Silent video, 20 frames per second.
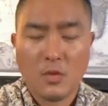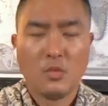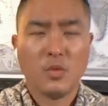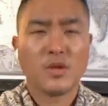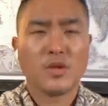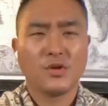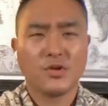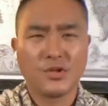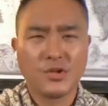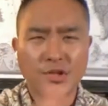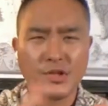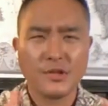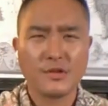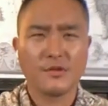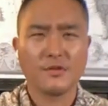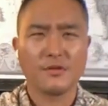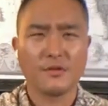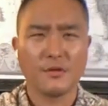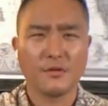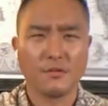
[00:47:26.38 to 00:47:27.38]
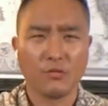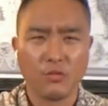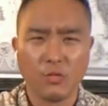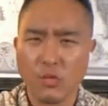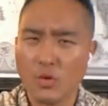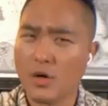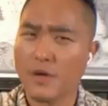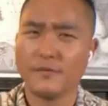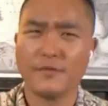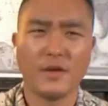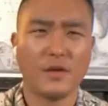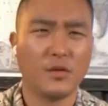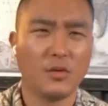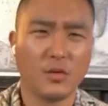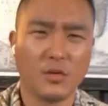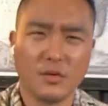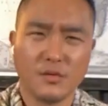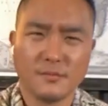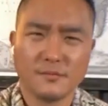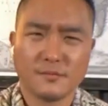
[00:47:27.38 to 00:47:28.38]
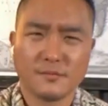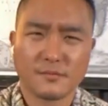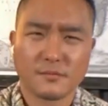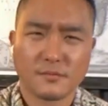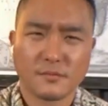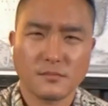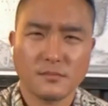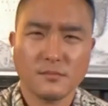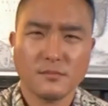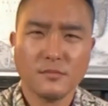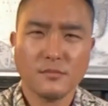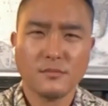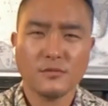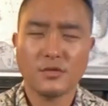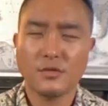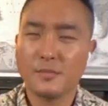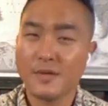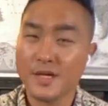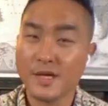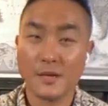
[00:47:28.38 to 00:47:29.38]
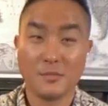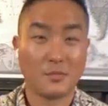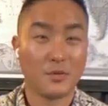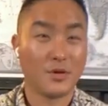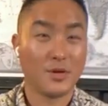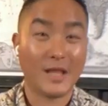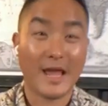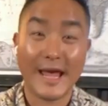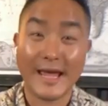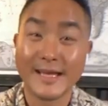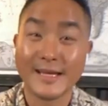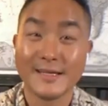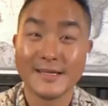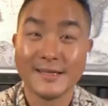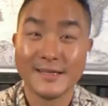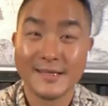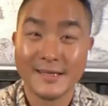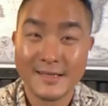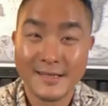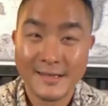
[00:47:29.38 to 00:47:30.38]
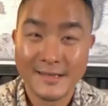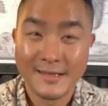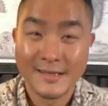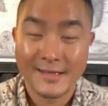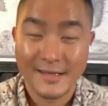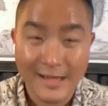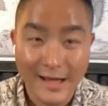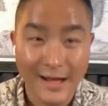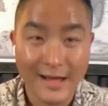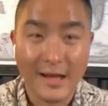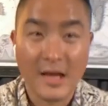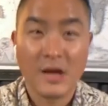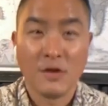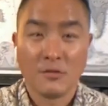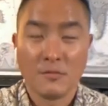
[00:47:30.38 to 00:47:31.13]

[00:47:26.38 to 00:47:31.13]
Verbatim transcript: When you hear the word of the Lord, you become more like God.